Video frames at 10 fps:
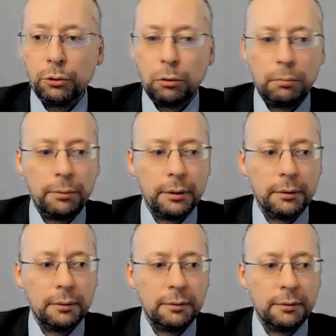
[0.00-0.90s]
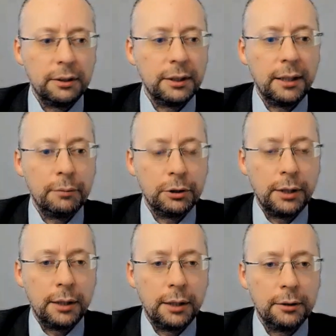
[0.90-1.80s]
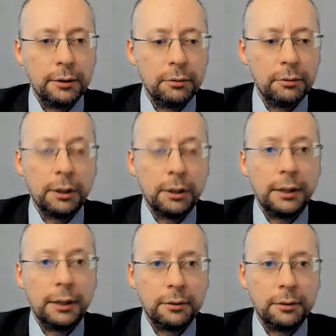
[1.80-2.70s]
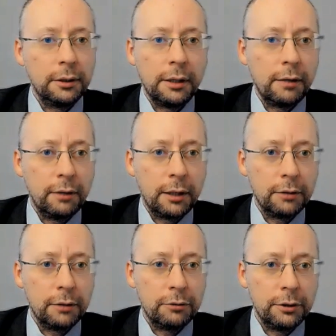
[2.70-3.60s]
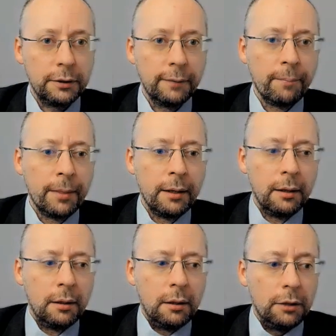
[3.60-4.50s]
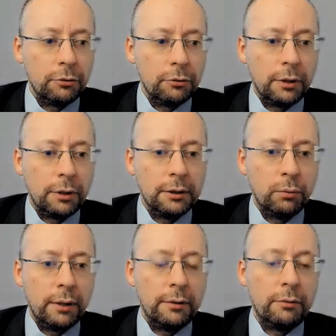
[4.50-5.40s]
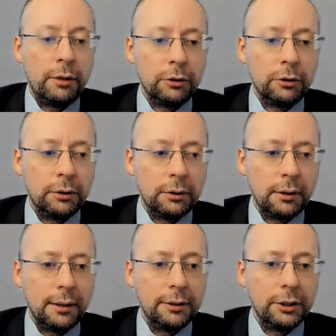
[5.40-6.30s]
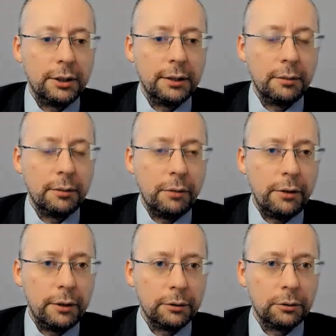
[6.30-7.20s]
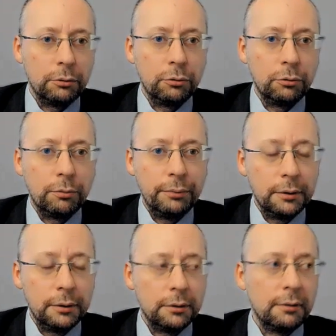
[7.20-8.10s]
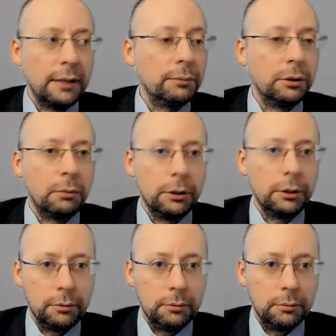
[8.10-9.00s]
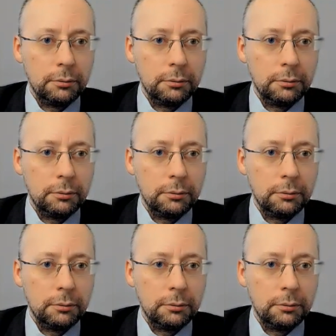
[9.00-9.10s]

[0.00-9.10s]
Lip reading: job, and the same is done in the United States and any other countries. And regarding whether Russians understand Americans or Europeans, that's a big question.